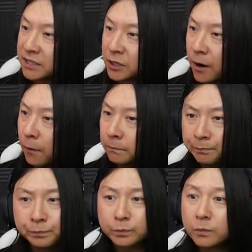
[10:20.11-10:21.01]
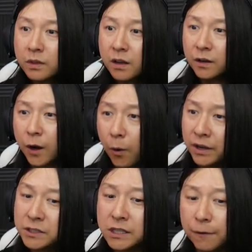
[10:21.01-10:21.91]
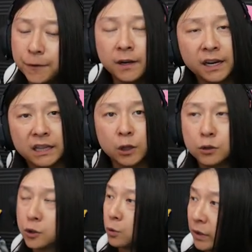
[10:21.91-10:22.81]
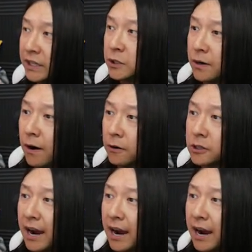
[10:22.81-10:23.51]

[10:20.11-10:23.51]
So go and see if you can get those 3 stars.